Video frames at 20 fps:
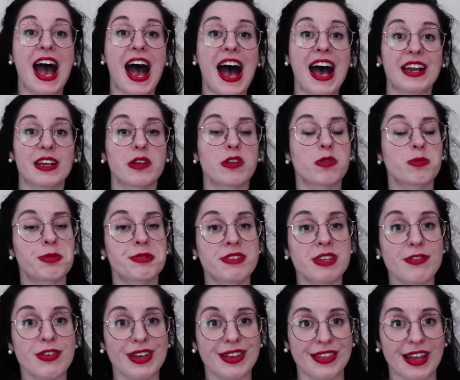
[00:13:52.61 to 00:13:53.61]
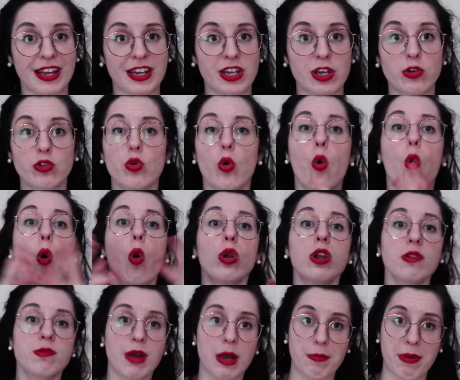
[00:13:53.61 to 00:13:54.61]
and a specific thank you to
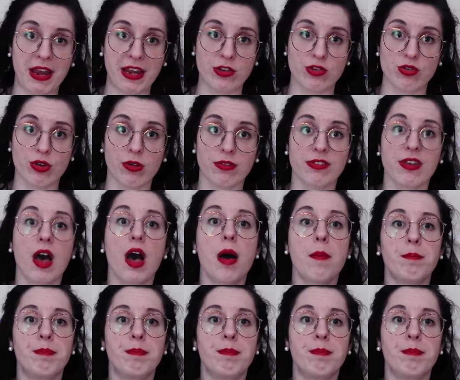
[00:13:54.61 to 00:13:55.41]
all of my Patreons,